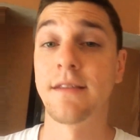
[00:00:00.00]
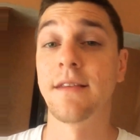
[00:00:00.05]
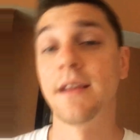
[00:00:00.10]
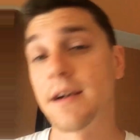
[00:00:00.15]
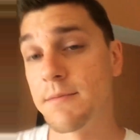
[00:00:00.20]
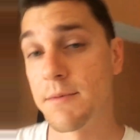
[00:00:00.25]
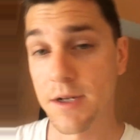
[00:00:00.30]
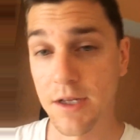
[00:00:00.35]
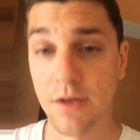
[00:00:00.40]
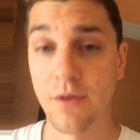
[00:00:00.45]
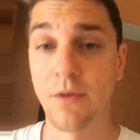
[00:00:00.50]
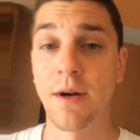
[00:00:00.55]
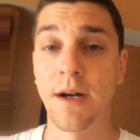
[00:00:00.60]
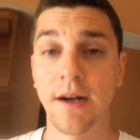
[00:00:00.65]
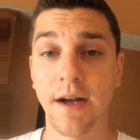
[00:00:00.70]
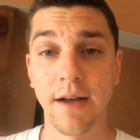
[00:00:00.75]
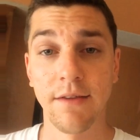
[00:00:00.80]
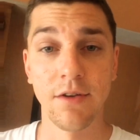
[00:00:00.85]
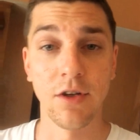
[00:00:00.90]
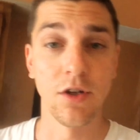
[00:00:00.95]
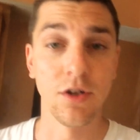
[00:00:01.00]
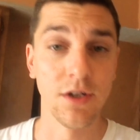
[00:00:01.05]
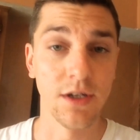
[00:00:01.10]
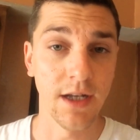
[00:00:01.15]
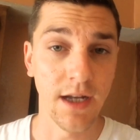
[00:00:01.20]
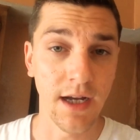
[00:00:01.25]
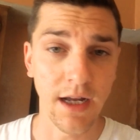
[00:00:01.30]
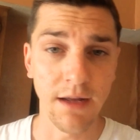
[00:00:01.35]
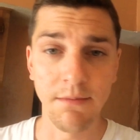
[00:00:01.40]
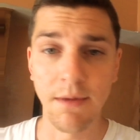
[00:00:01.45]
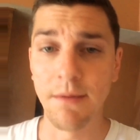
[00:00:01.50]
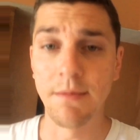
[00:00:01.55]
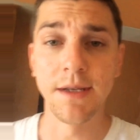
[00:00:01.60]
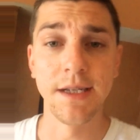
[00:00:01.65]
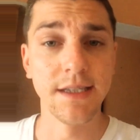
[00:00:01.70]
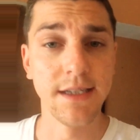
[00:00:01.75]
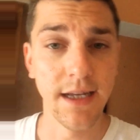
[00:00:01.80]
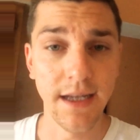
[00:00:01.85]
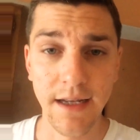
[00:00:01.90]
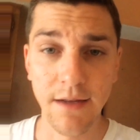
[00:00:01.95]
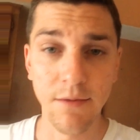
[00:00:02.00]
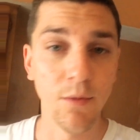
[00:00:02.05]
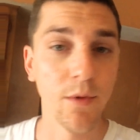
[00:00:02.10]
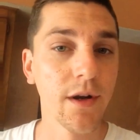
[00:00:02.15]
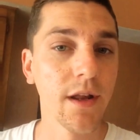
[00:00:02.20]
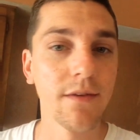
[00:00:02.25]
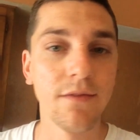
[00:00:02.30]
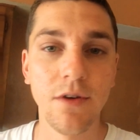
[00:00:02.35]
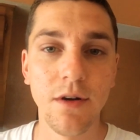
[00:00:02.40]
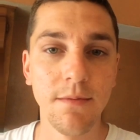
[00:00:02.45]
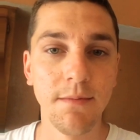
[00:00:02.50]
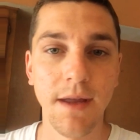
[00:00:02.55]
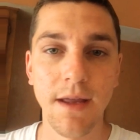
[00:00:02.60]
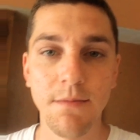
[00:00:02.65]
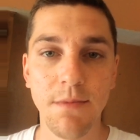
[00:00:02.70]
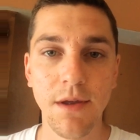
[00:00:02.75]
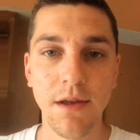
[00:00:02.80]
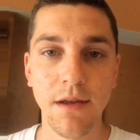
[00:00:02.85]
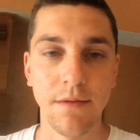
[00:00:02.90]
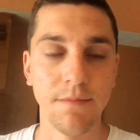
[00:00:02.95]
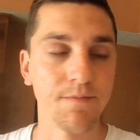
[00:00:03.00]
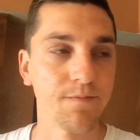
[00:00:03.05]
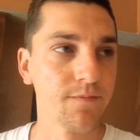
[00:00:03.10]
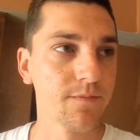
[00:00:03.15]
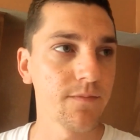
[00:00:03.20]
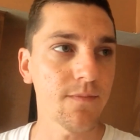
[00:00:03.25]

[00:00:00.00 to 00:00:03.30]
And then I'm going to go out, have a good night, maybe a date, whatever it may be.